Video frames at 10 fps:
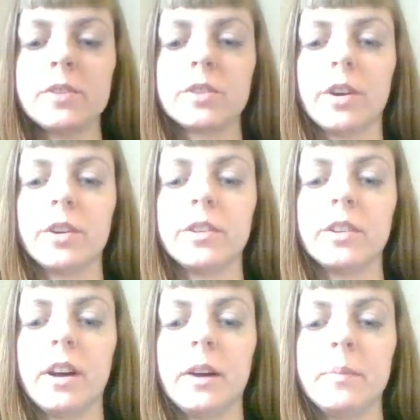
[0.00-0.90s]
a girl
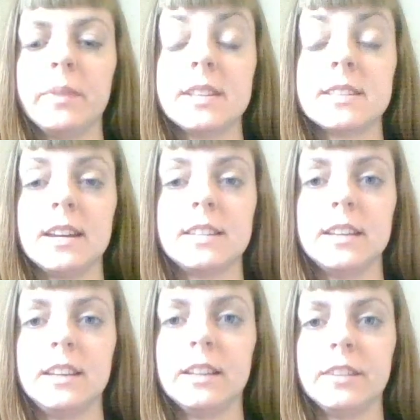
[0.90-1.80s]
um, that's
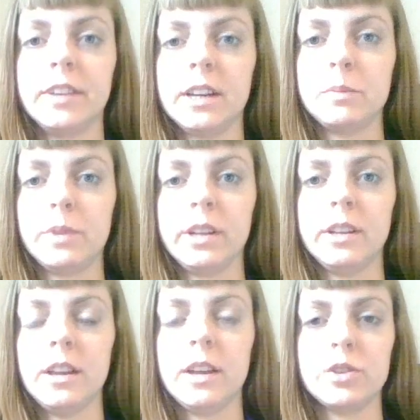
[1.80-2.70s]
eighteen, living in
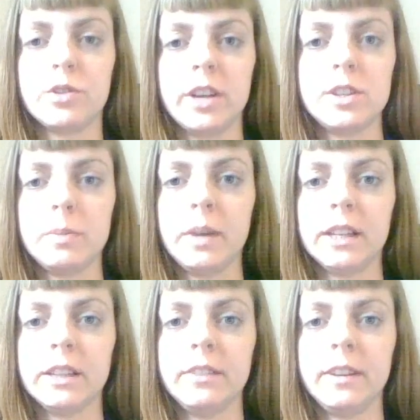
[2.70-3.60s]
Berlin and trying to make a
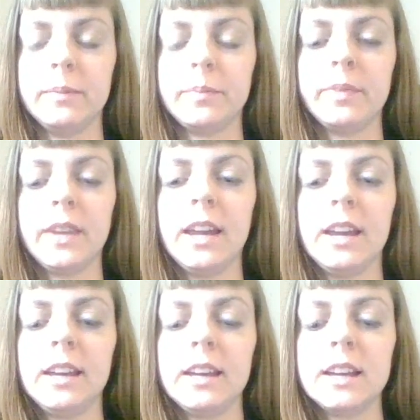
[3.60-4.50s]
living.
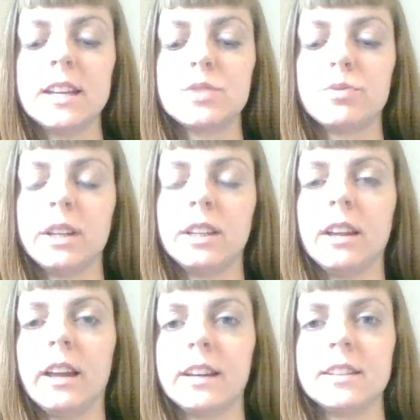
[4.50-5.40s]
It's written
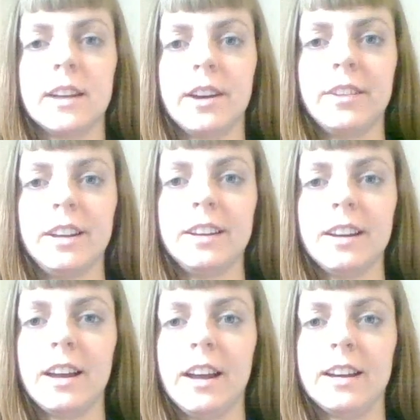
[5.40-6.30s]
like a diary,
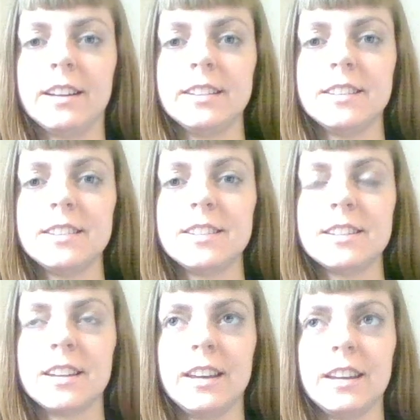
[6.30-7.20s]
and
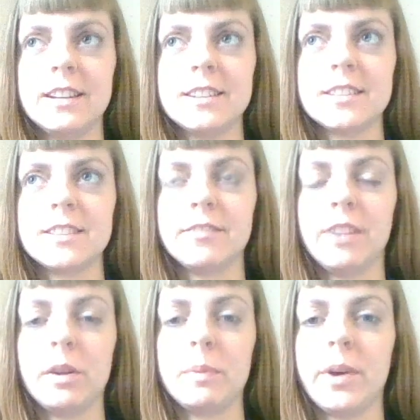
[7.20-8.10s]
it is
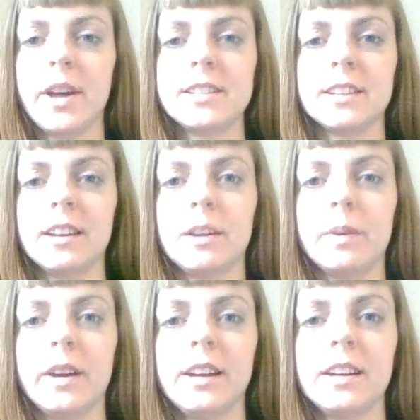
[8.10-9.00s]
very poetic in a
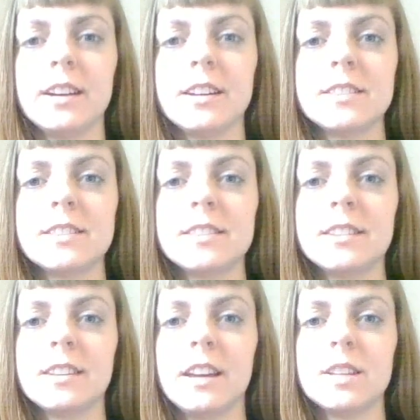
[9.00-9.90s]
way, because
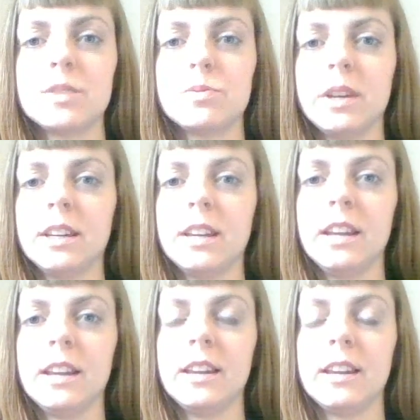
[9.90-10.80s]
it's written
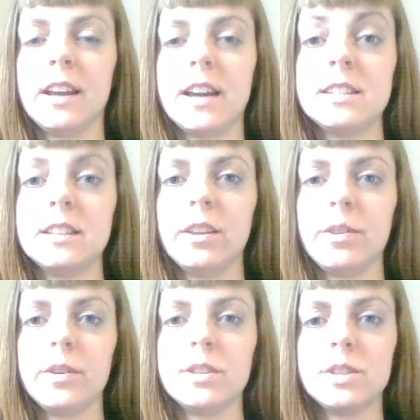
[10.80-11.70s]
in nineteen
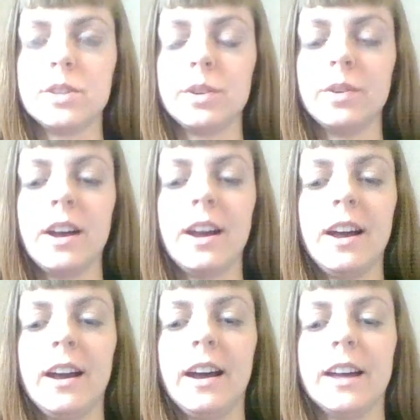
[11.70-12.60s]
thirty-two,
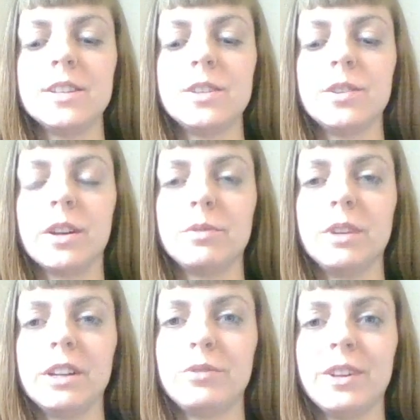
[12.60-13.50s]
and you can
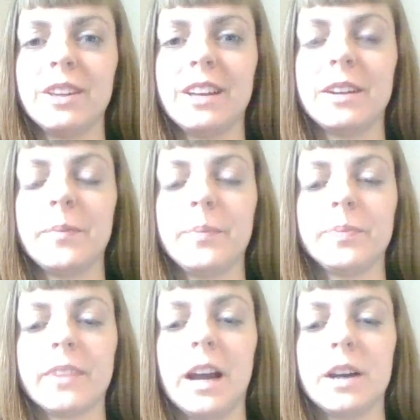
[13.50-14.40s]
really feel that.
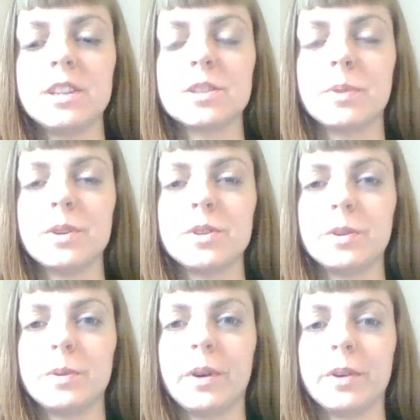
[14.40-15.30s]
I just want to
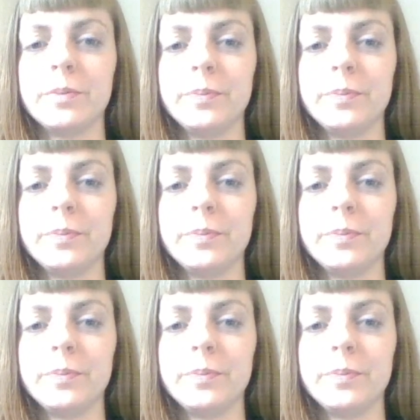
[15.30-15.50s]
quote.